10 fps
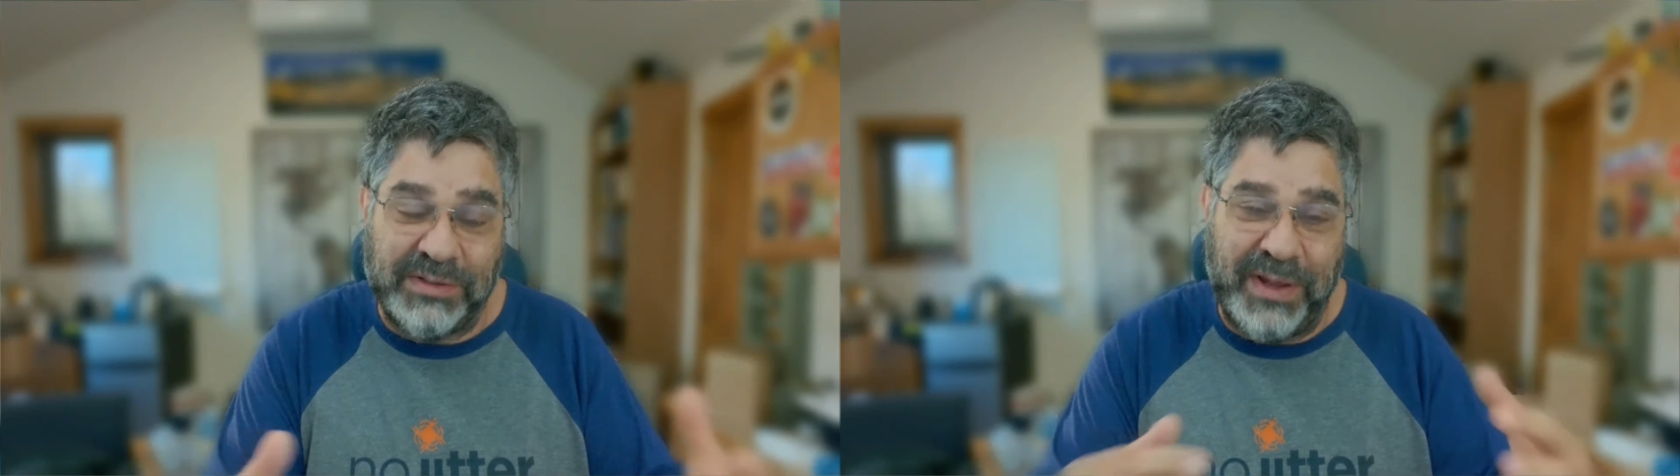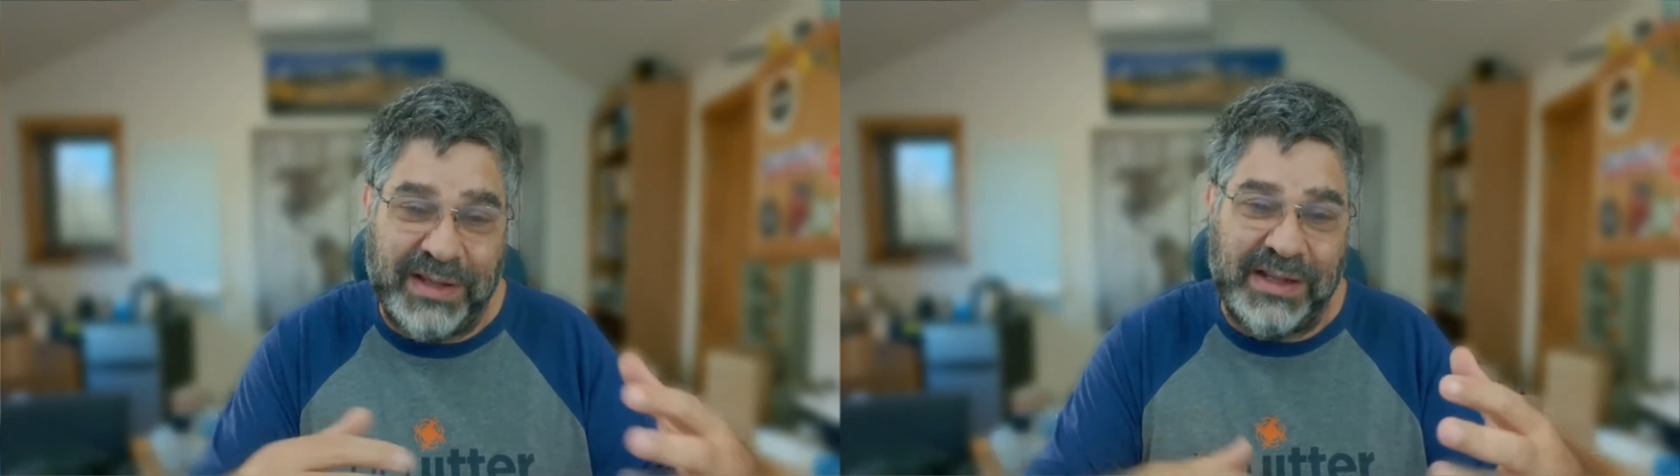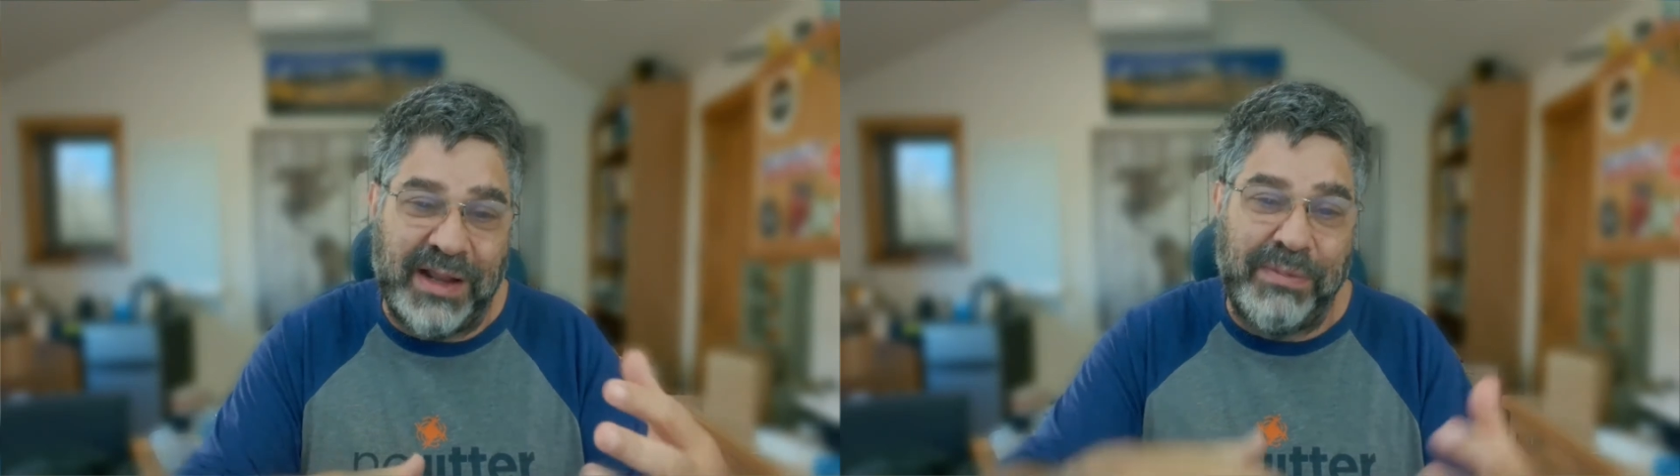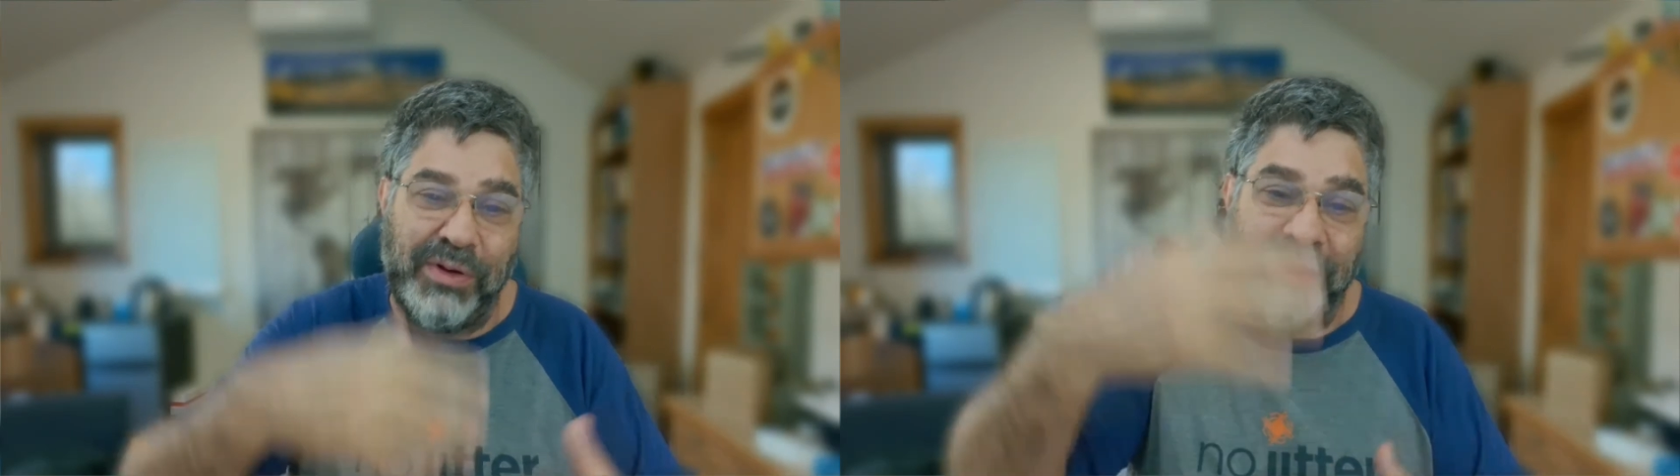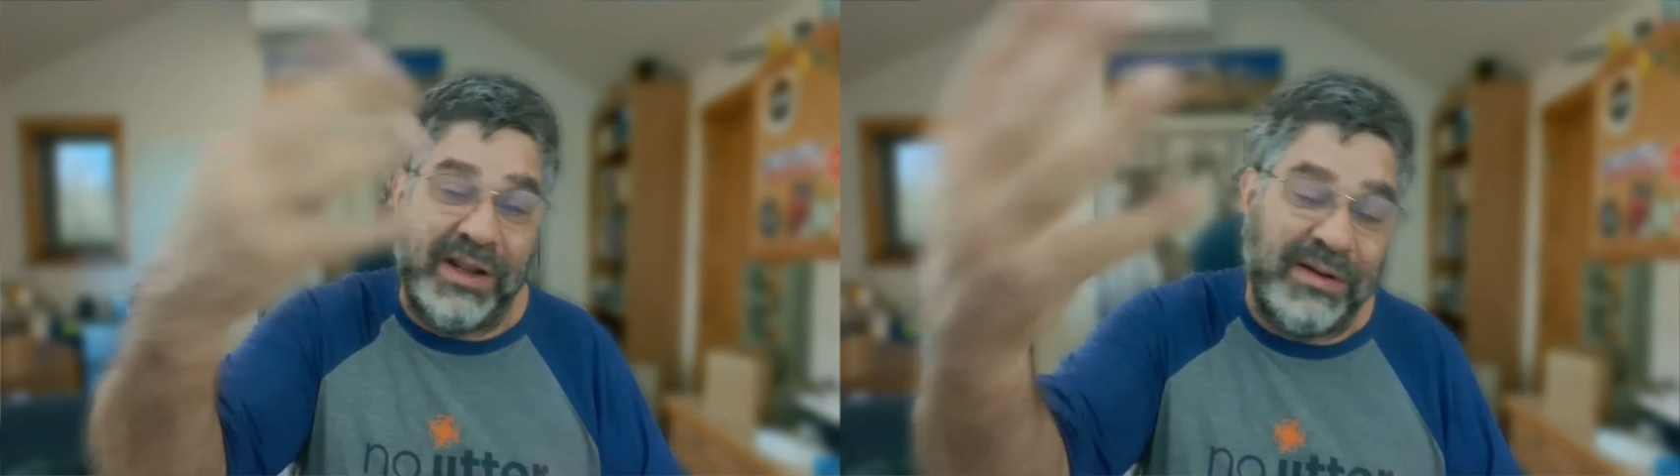space and
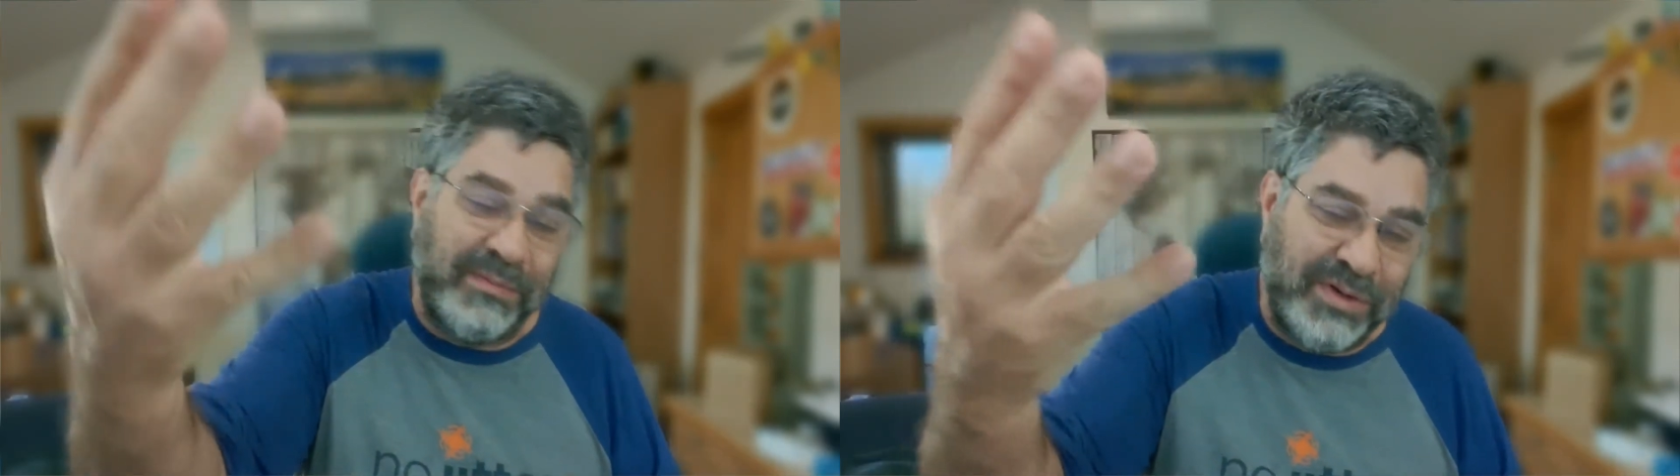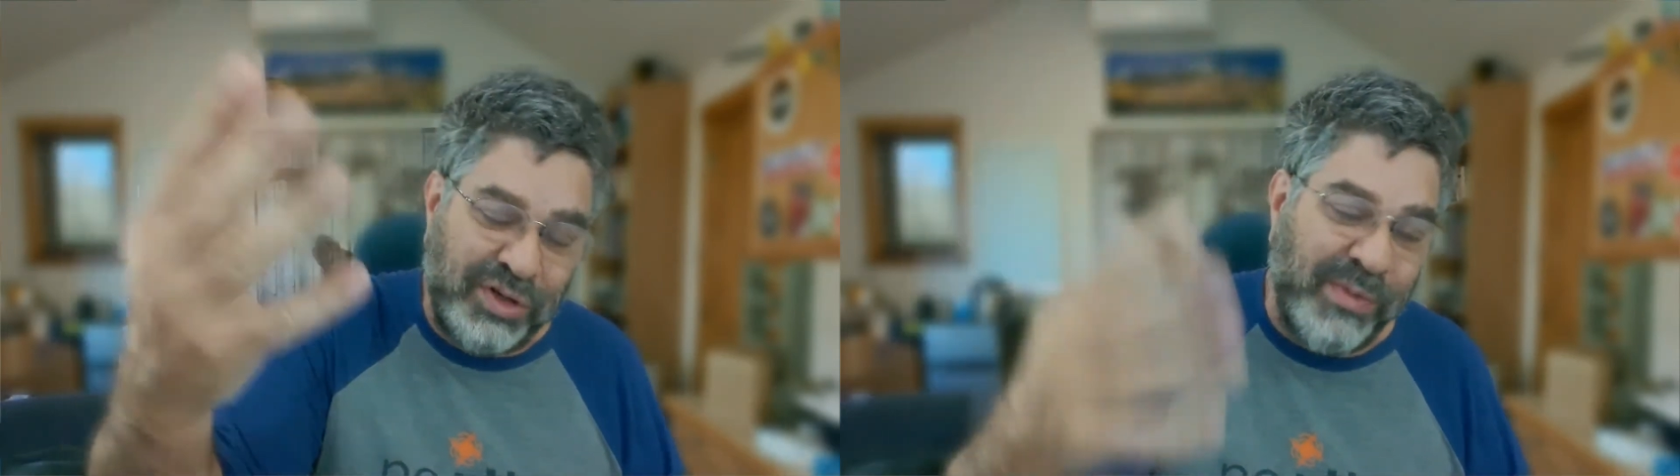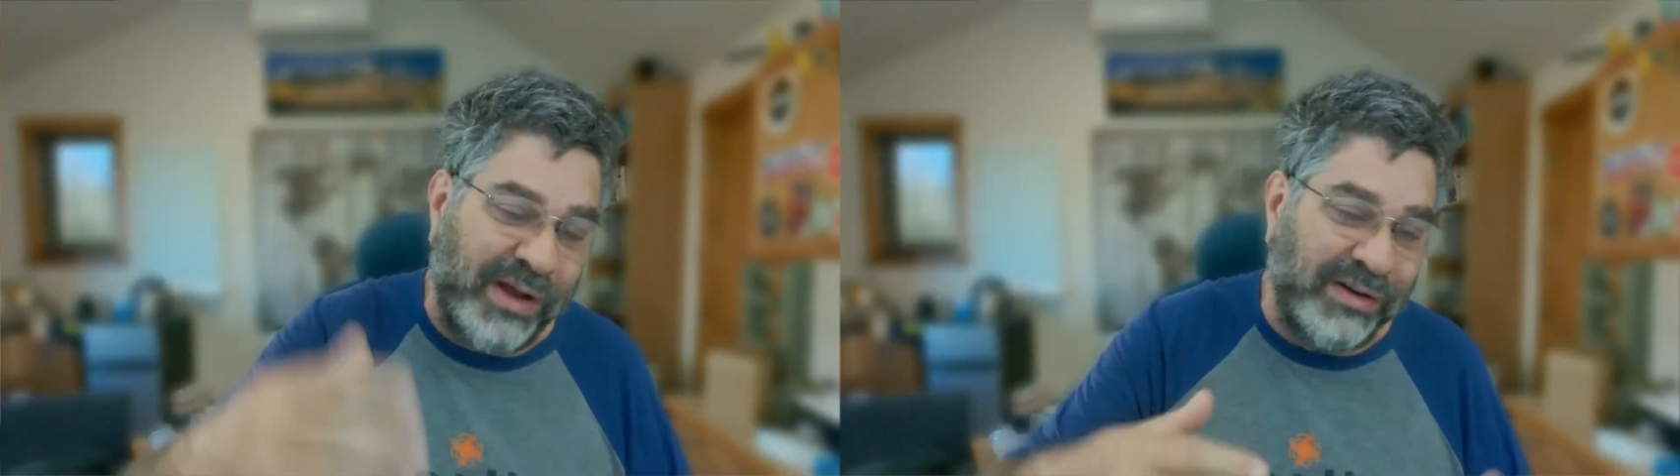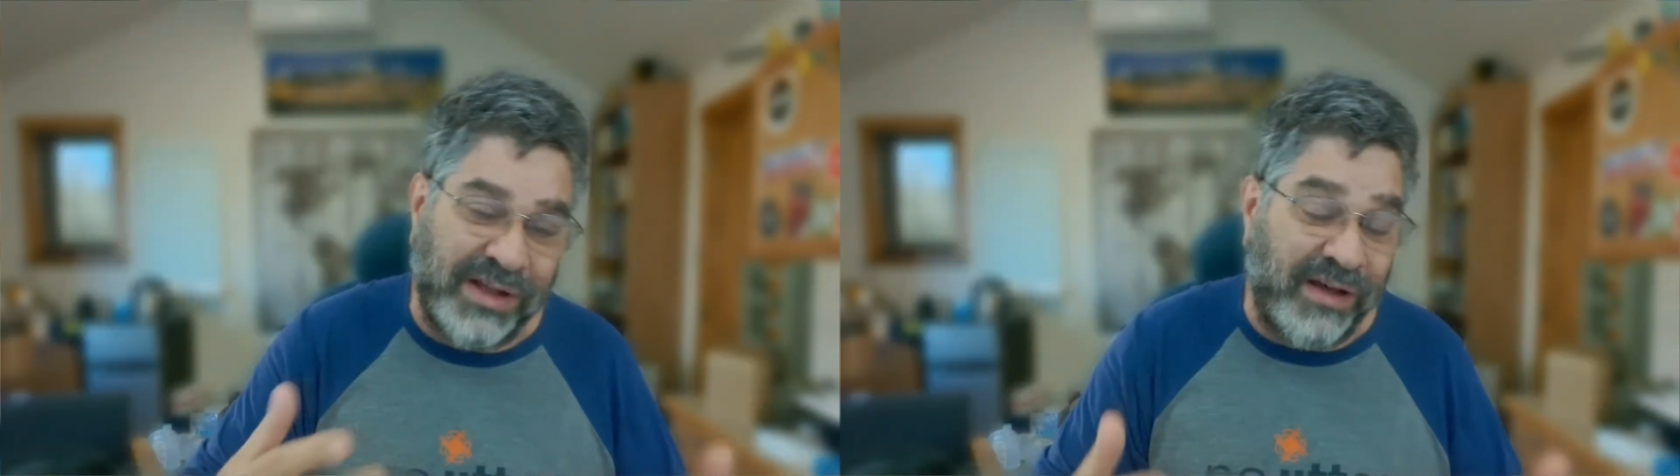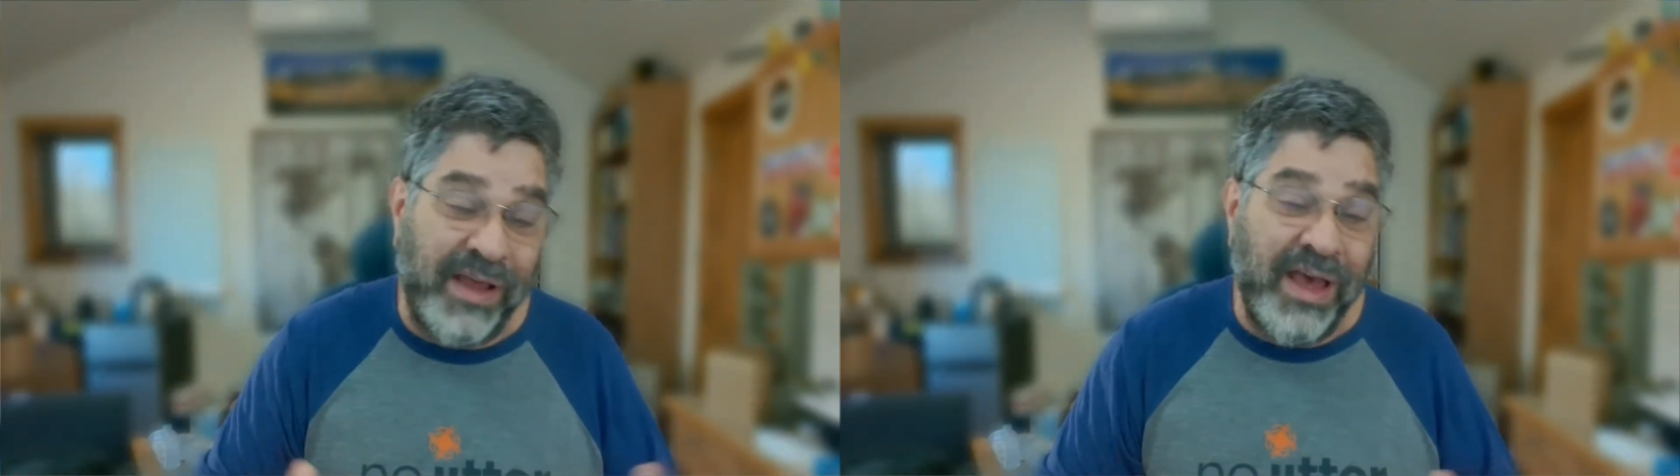uploading it to
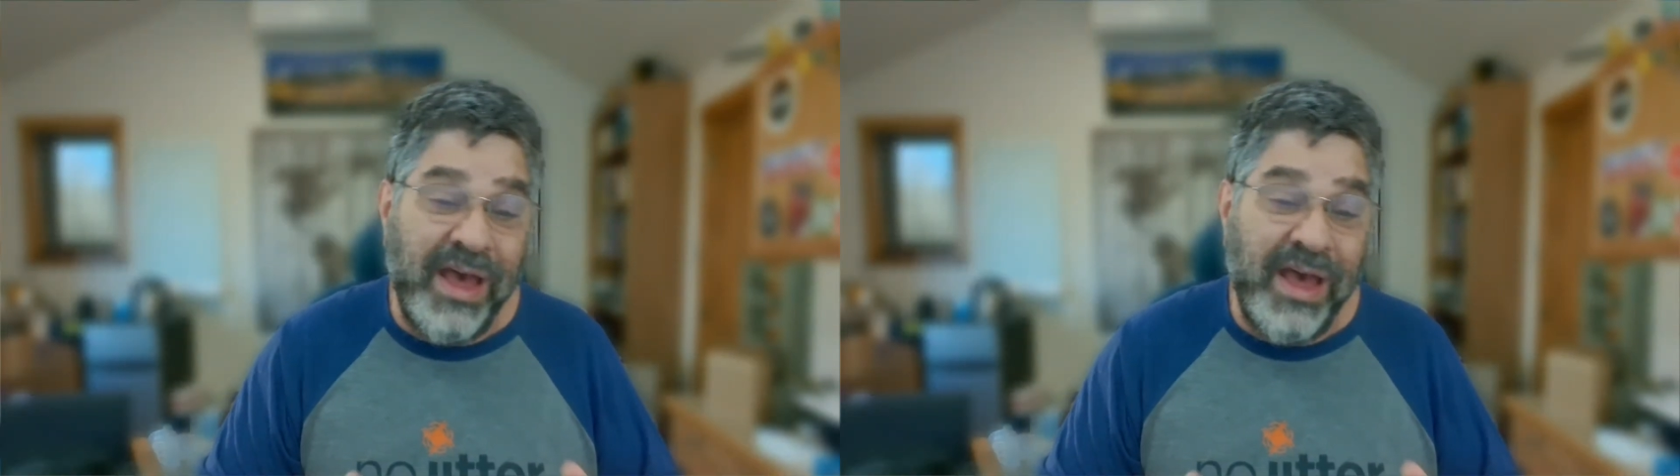Microsoft.